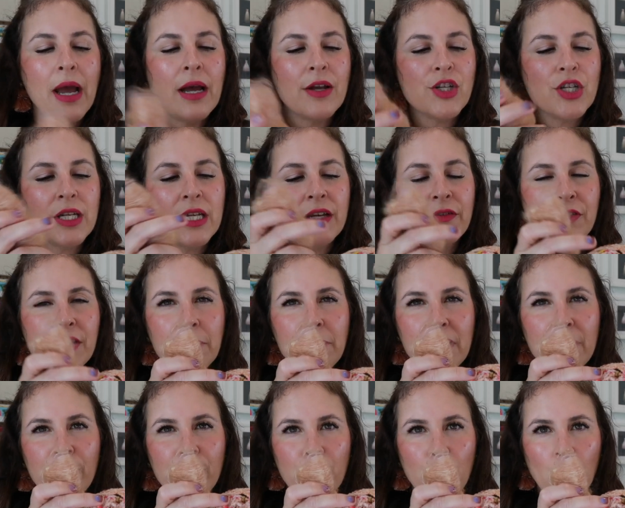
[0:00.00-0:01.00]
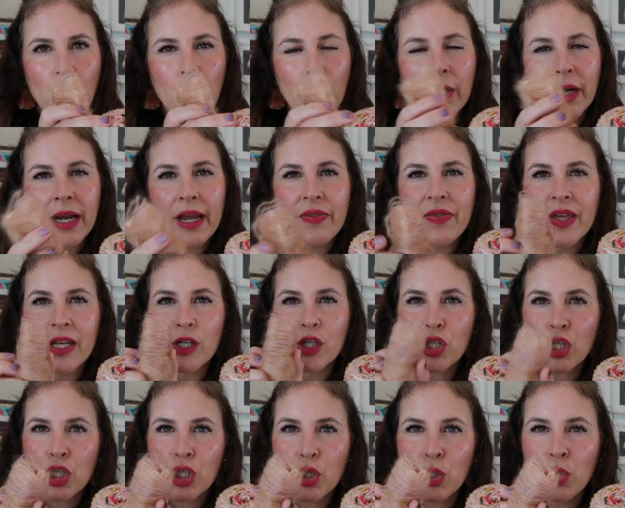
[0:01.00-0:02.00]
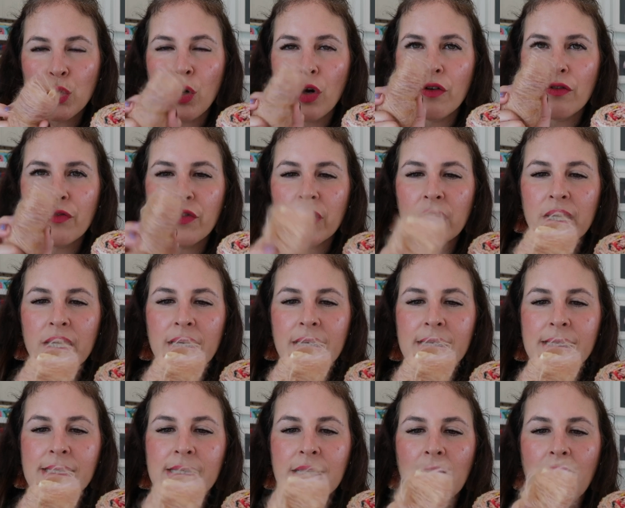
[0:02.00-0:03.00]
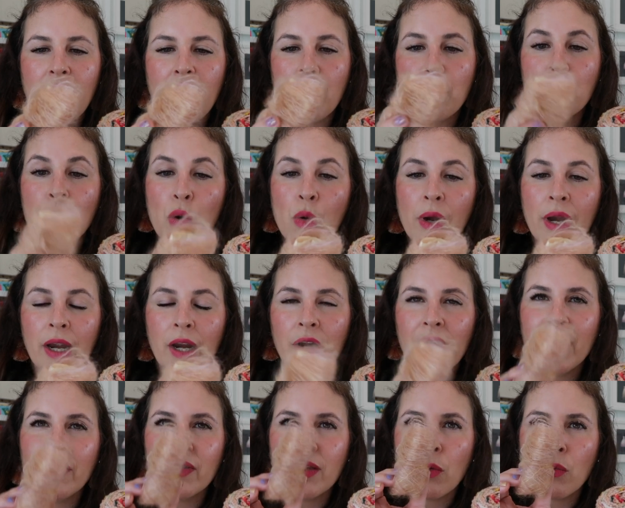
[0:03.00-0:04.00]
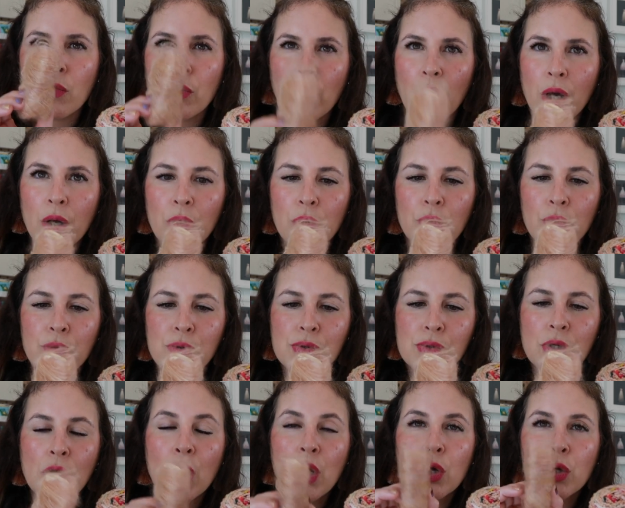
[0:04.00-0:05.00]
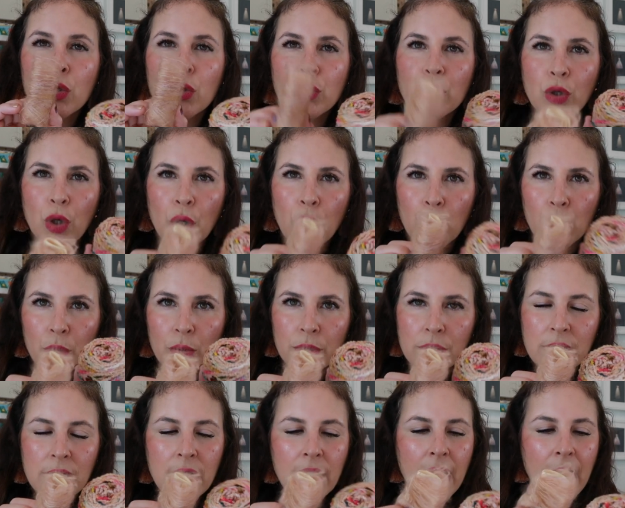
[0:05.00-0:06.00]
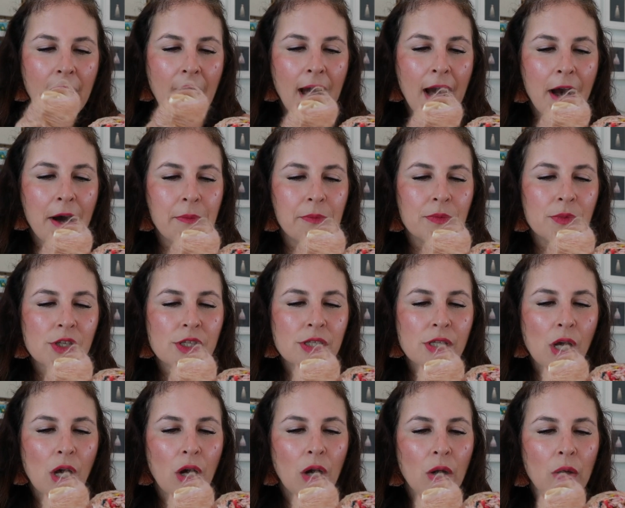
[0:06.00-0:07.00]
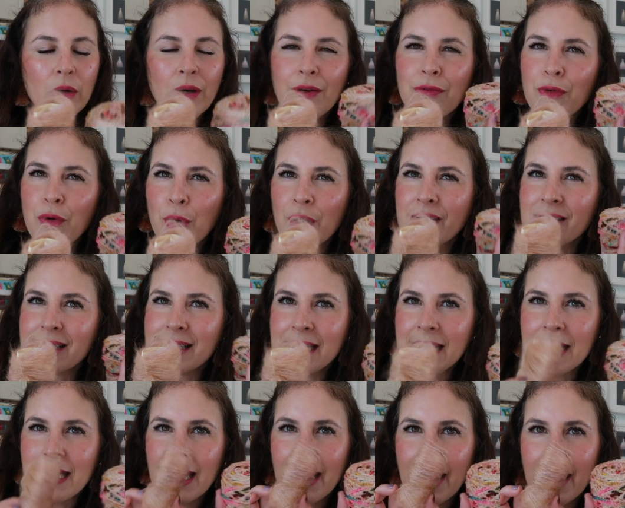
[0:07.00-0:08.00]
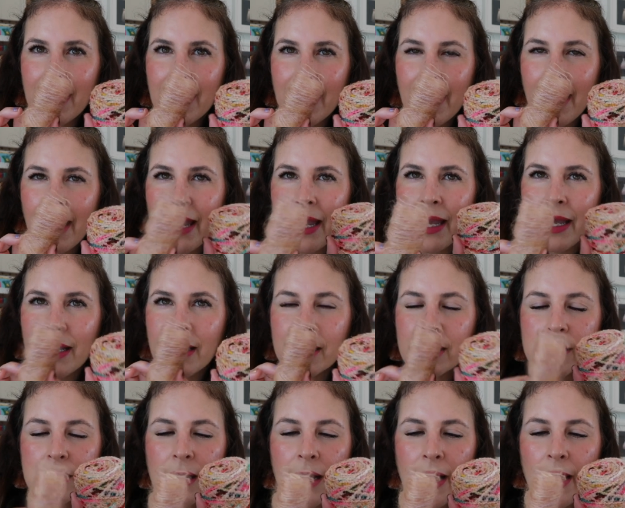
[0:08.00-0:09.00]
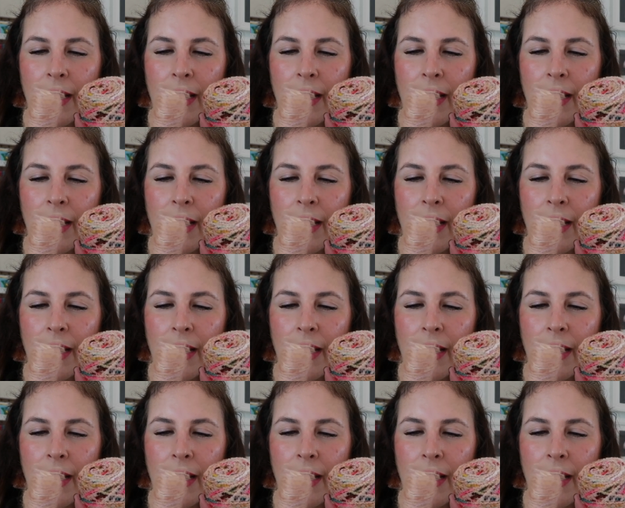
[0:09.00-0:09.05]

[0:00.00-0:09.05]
She gifted me 4 and then 2 of this mohair in the rose gold. So of course, DK and